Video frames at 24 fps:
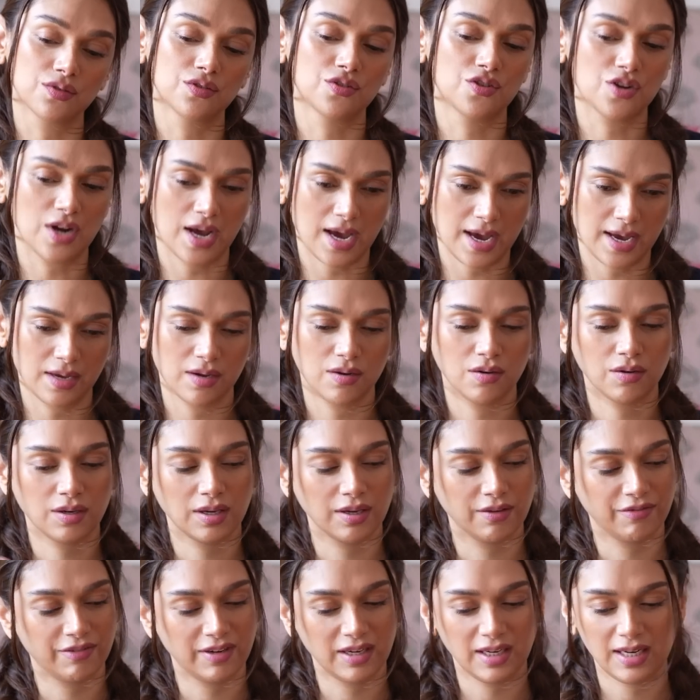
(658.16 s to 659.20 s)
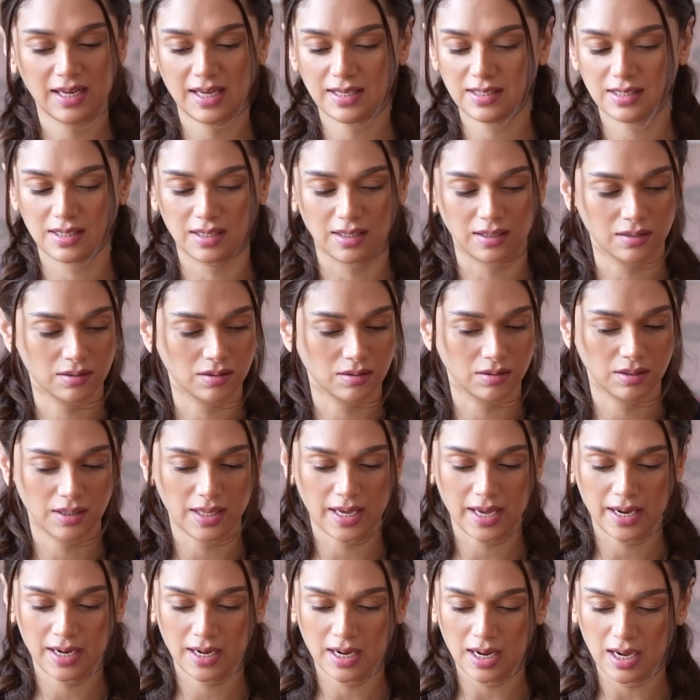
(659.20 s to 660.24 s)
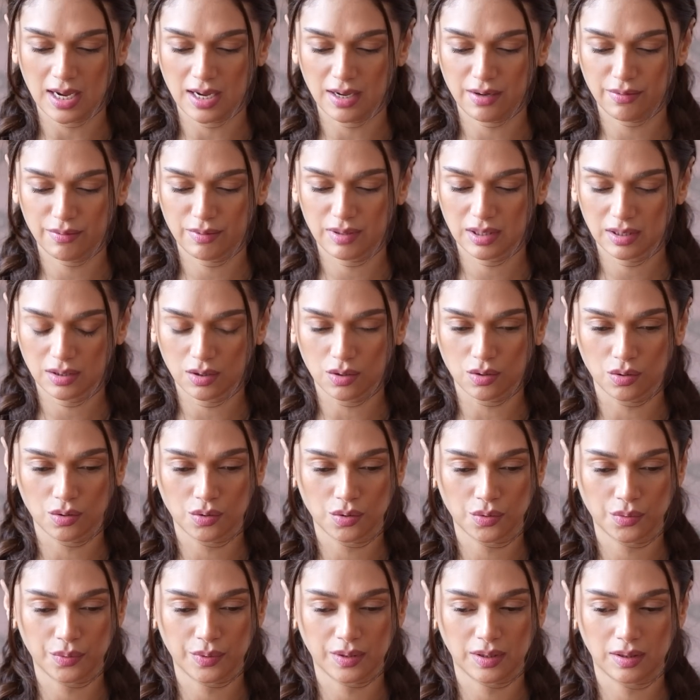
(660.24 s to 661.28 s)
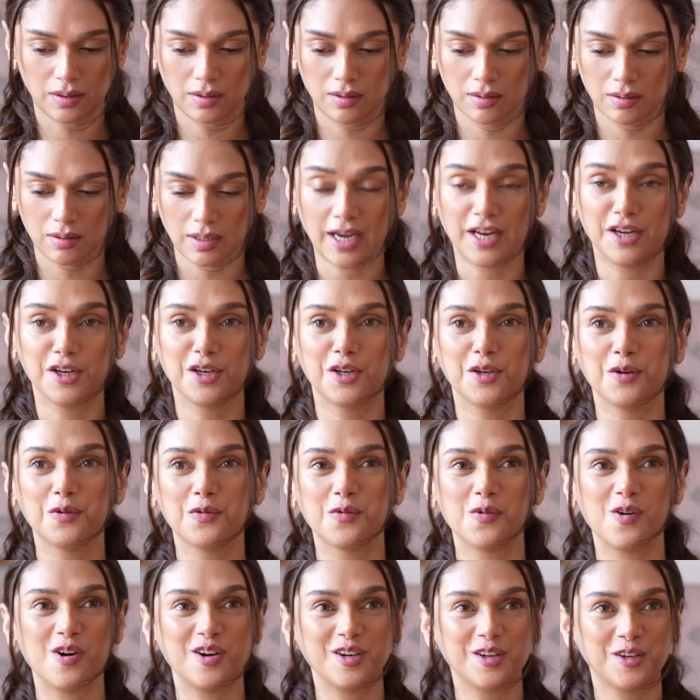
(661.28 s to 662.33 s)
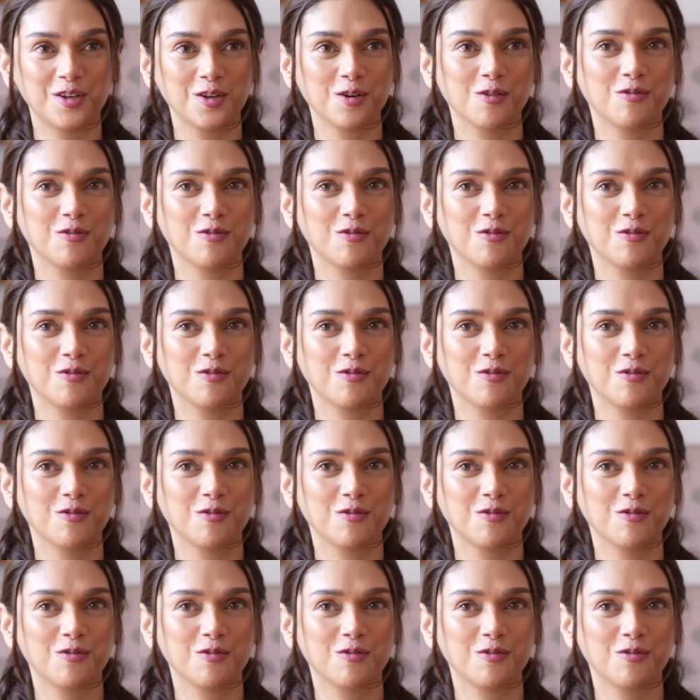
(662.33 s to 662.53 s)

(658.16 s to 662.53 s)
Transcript: Dry. Okay, fantastic. So then I will go with the, and do you want